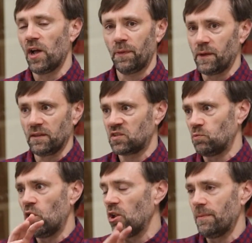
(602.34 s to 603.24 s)
at these
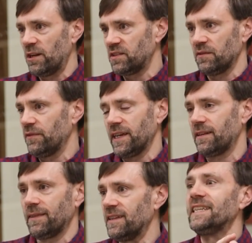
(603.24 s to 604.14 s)
small amounts of
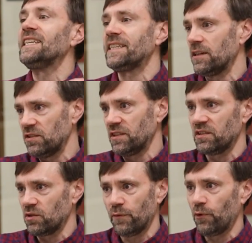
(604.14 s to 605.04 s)
like the details and
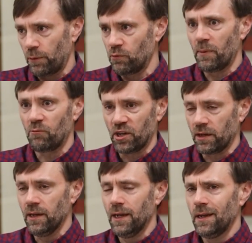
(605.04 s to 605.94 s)
so forth.
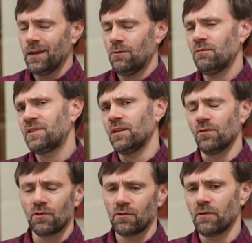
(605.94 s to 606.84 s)
Remembering, what was the
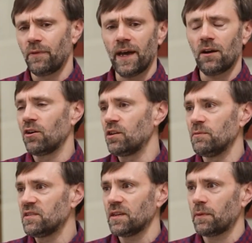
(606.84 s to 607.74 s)
order of that
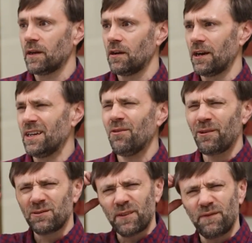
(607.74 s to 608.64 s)
argument set there? I know
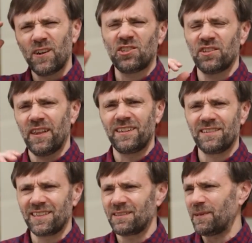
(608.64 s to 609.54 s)
there's a function that
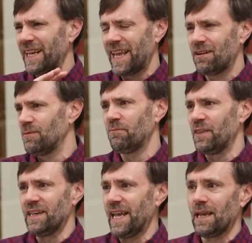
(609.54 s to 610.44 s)
does this, but I can't remember
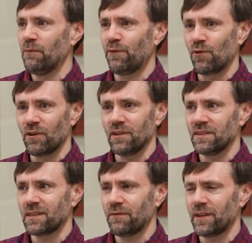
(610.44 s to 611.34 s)
the name for it and
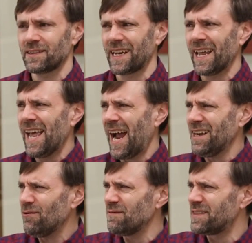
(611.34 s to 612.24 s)
stuff like that. Like, I
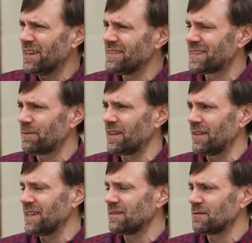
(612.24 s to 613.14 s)
know I've done something
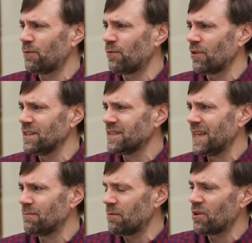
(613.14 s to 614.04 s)
like this before. I just
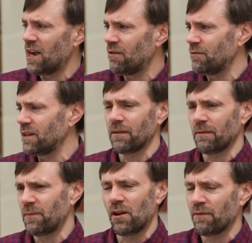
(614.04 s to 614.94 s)
can't remember how
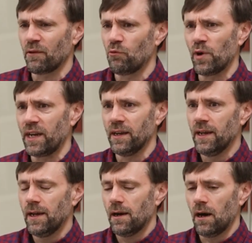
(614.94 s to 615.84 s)
often it went.
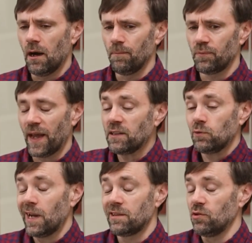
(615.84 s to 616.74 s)
That's
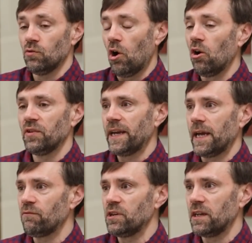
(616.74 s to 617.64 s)
what I do all day,
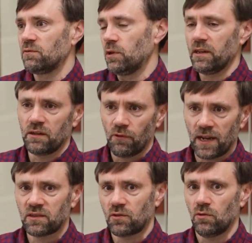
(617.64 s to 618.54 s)
every day. It's what I did in
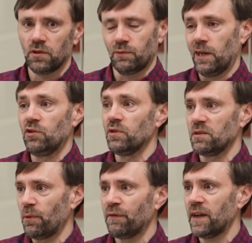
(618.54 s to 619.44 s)
grad school. It's what I do as a
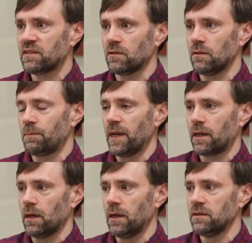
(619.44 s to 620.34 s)
professor.
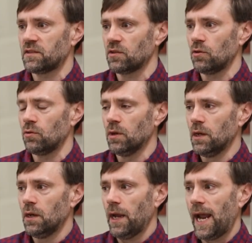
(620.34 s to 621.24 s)
And so
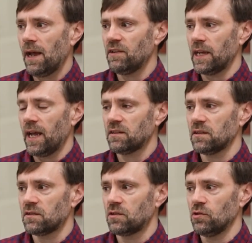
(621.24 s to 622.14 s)
having
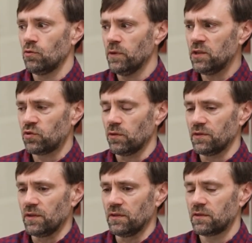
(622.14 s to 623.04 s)
access to your
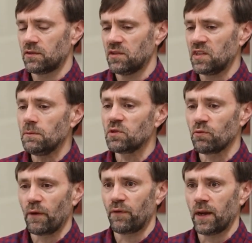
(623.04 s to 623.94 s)
resources just seems to
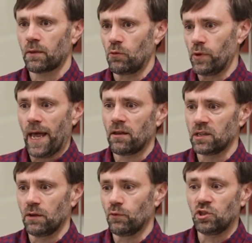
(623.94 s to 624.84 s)
reflect the
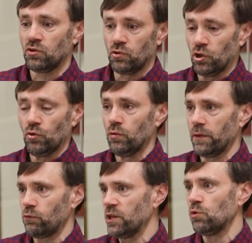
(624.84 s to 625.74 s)
reality of what you do in
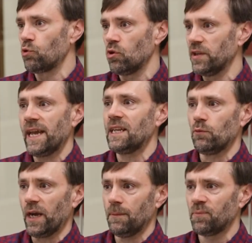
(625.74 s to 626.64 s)
the real world
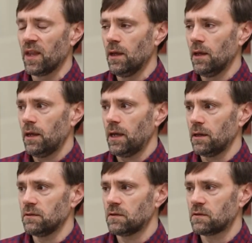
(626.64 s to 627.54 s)
anyway.
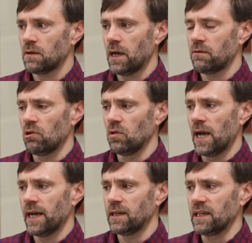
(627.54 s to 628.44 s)
And to try to
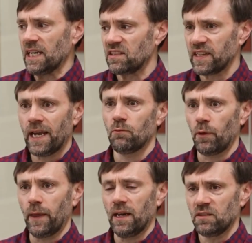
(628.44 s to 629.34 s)
align an exam
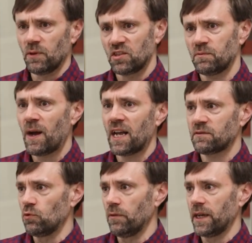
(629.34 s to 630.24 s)
with that as much as
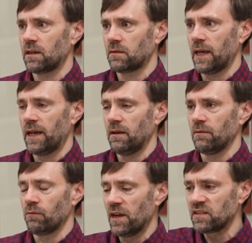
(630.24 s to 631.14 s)
possible, like that
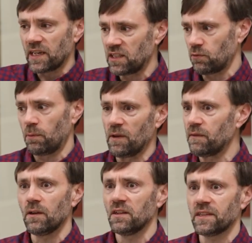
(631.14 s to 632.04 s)
resonates with me
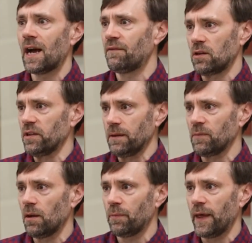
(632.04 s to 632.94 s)
philosophically.
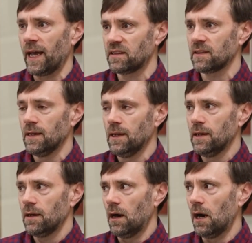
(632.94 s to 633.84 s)

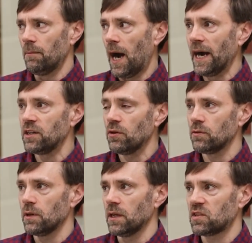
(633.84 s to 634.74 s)
I
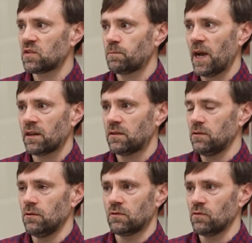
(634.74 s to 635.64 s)
don't expect
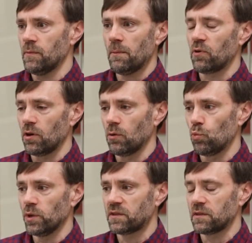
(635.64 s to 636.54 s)
you to remember
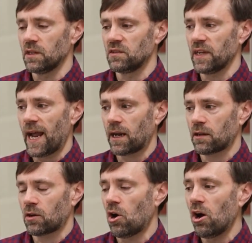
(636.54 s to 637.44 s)
what's the
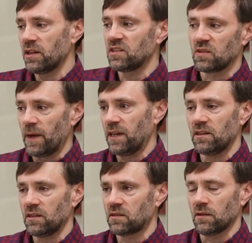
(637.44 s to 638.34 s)
exact calling
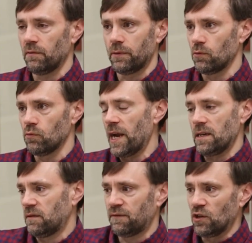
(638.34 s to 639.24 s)
semantics of the
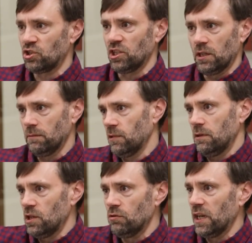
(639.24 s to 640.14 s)
write function in
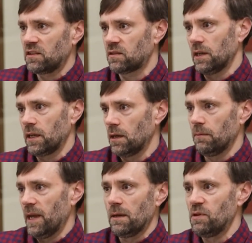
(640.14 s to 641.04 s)
the Unix
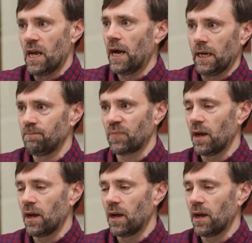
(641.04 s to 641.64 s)
API.